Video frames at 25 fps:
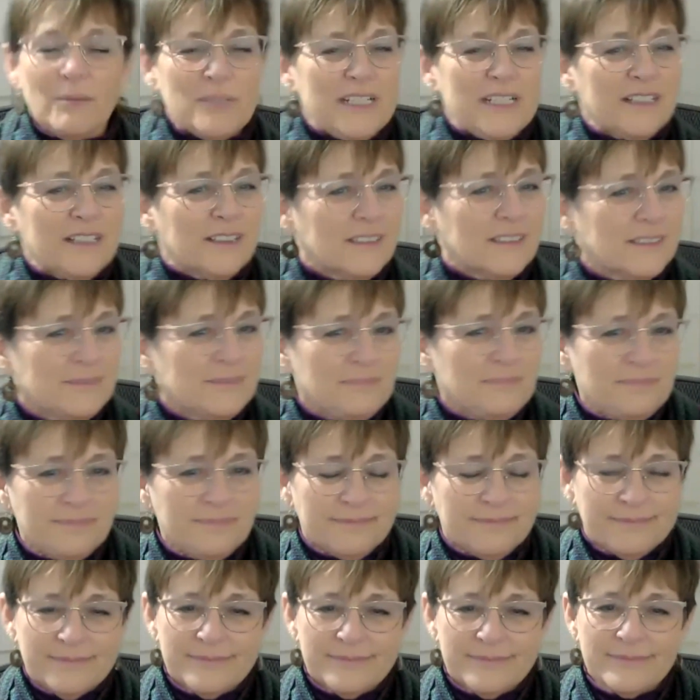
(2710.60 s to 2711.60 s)
dear,
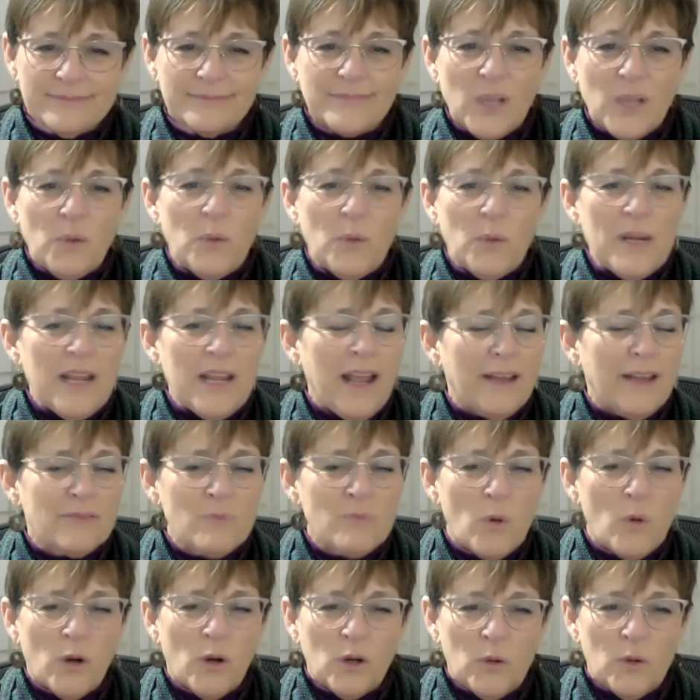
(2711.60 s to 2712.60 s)
we have
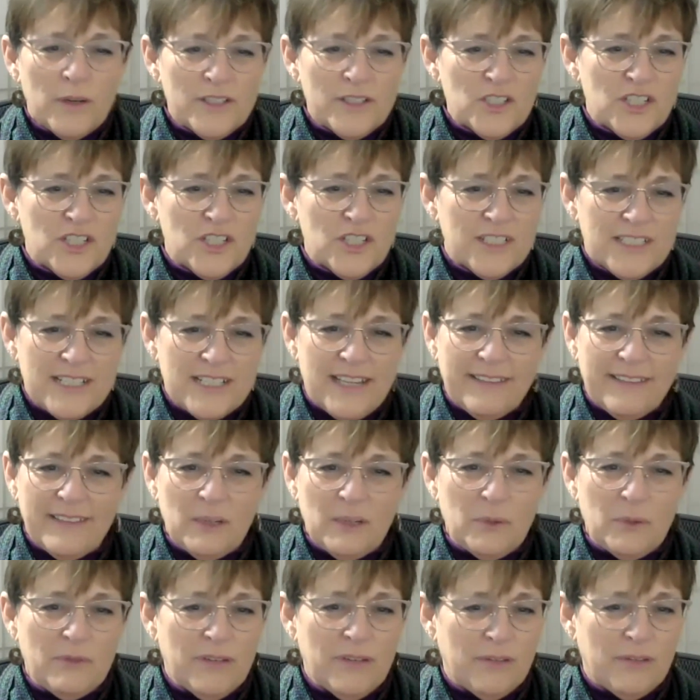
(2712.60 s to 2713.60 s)
more questions than I
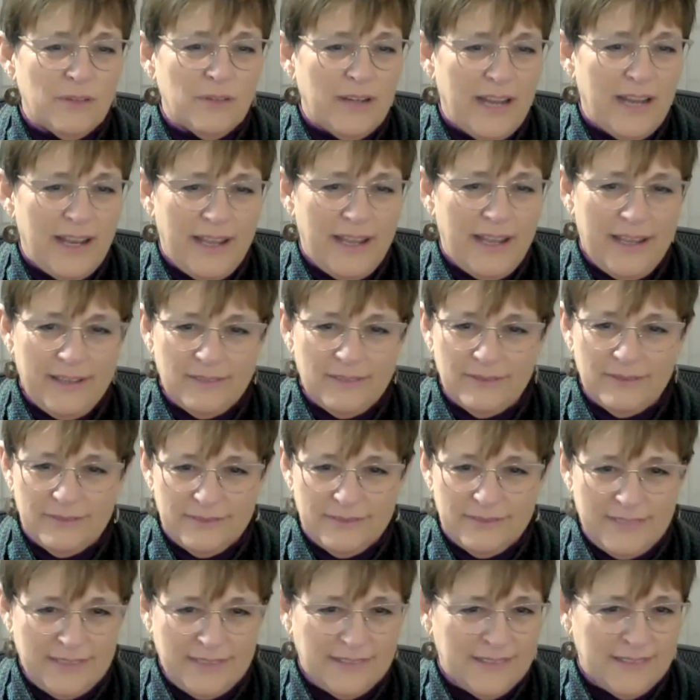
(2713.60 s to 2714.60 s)
think we've ever had
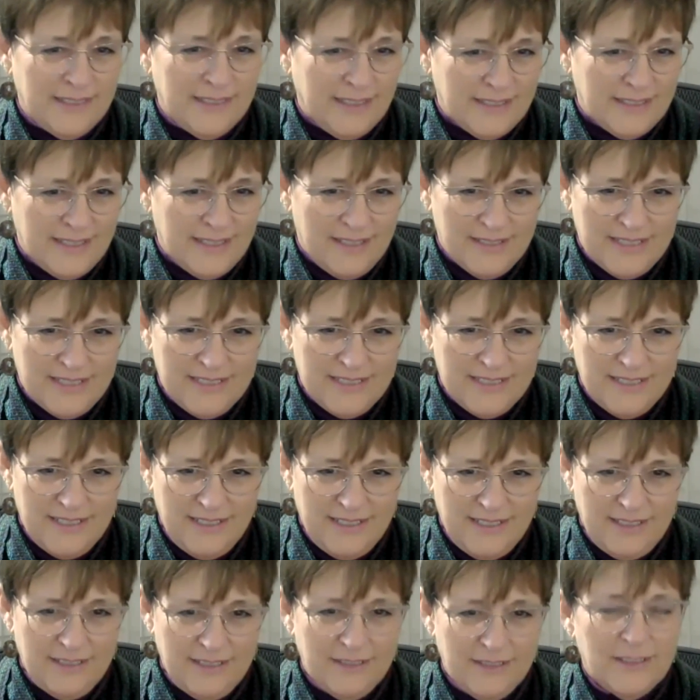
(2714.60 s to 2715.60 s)
in Textiles and
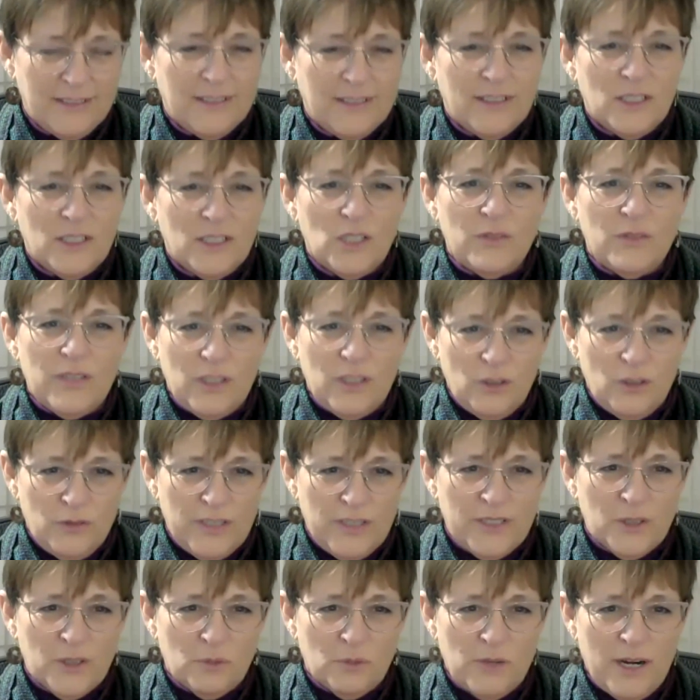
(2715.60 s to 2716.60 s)
Tea. You've
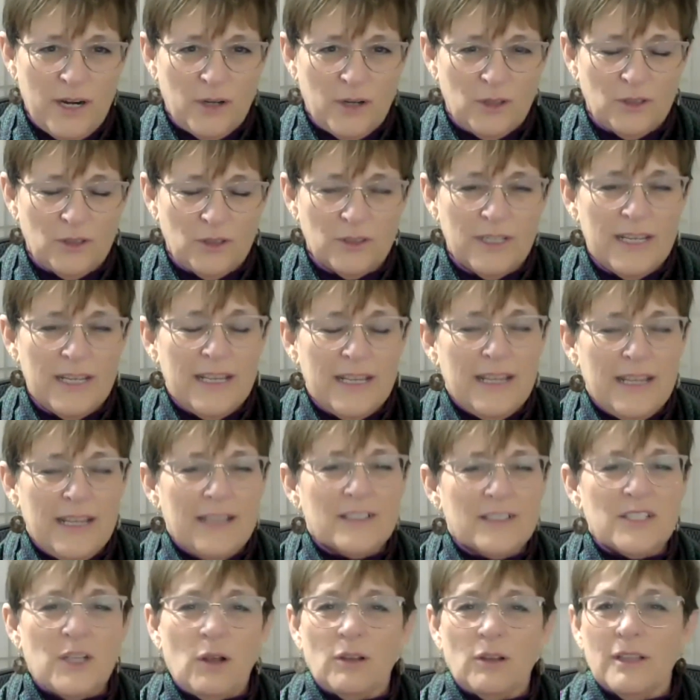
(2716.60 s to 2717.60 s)
hit a record.
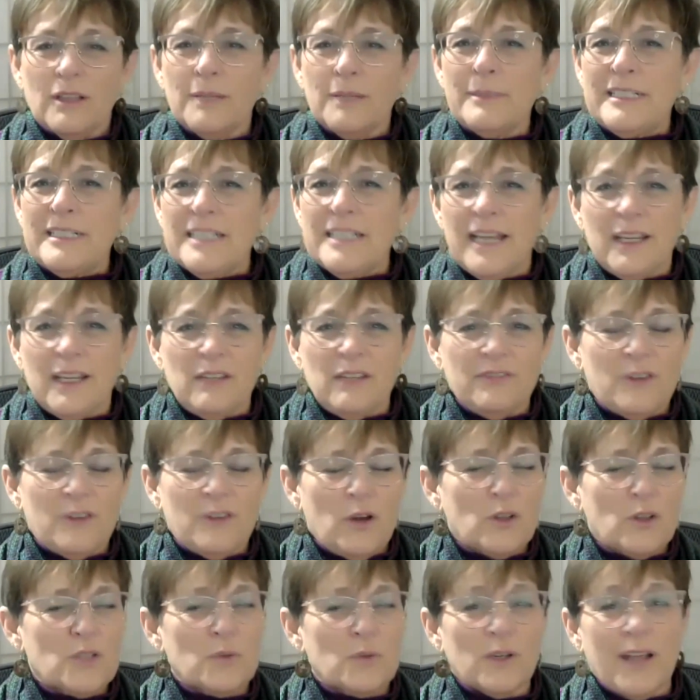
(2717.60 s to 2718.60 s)
So let me tell you,
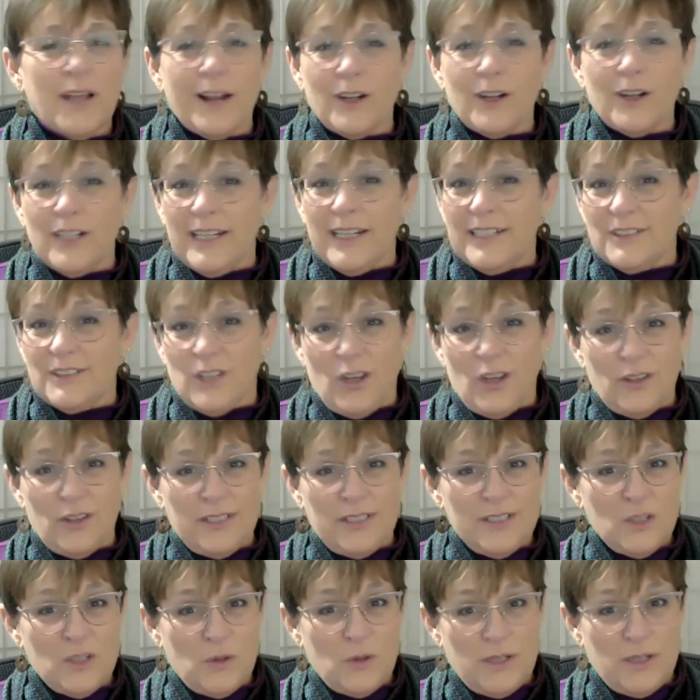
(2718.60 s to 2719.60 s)
folks, we're not going to get to all
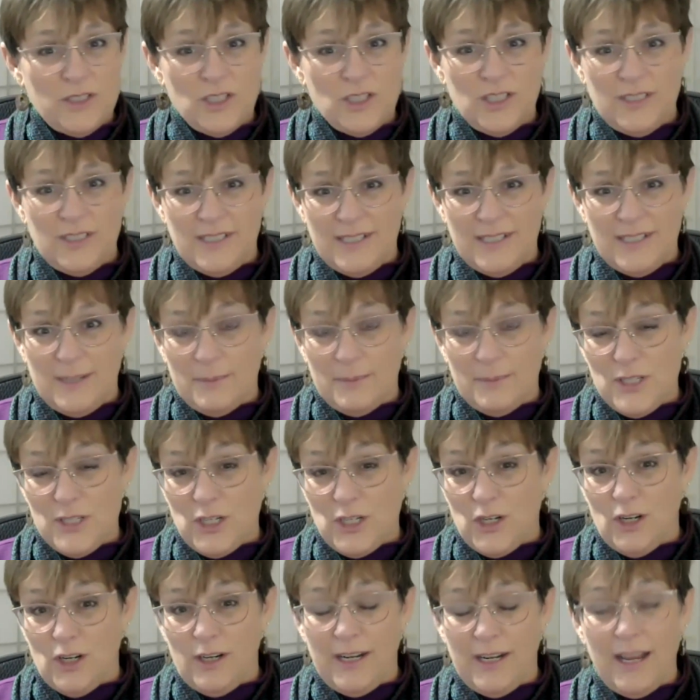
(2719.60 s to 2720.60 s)
these questions, and I'm
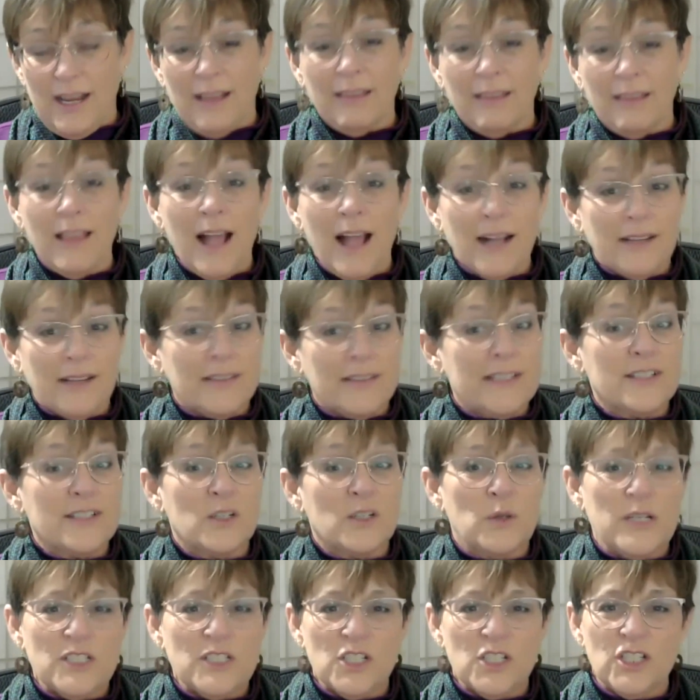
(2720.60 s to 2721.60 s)
sorry. A lot of these
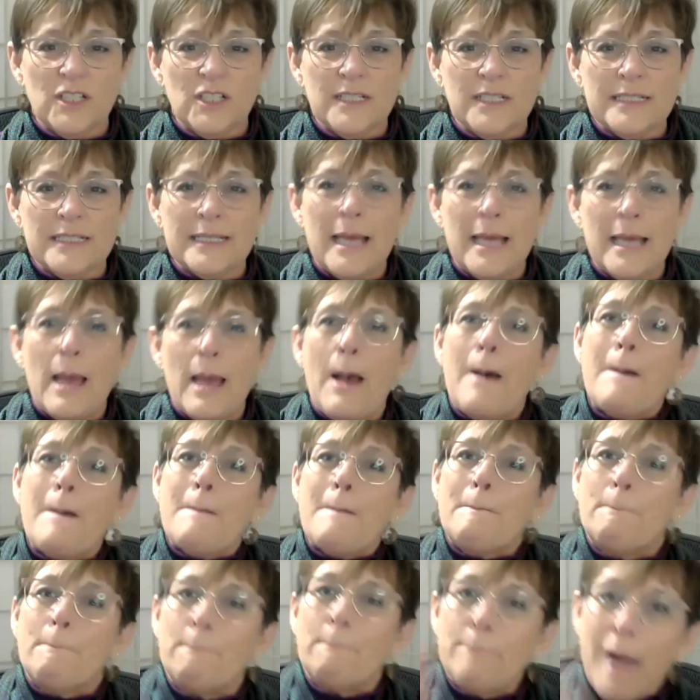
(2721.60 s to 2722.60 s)
questions,
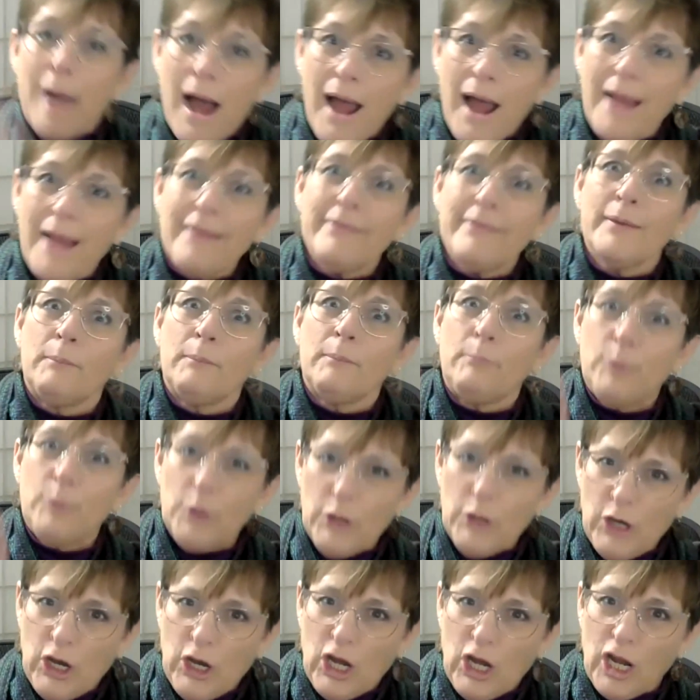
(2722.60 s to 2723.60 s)
buy the
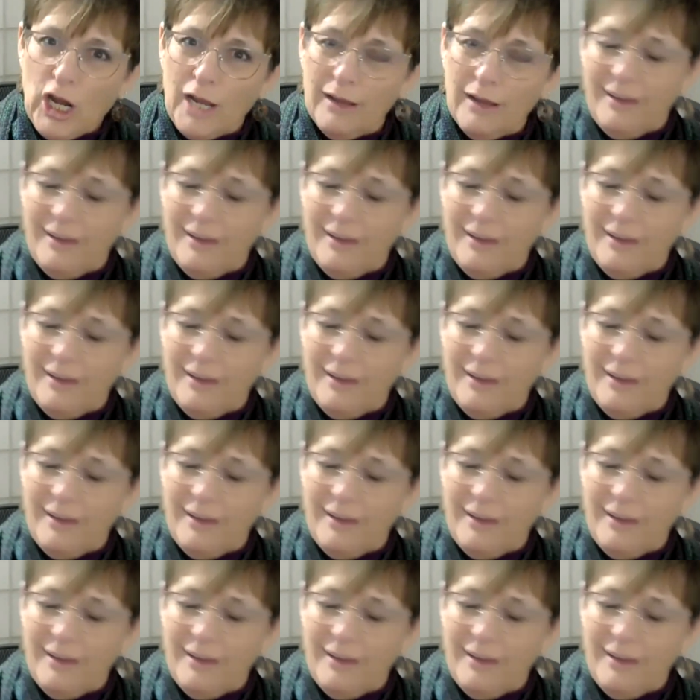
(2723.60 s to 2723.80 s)
book.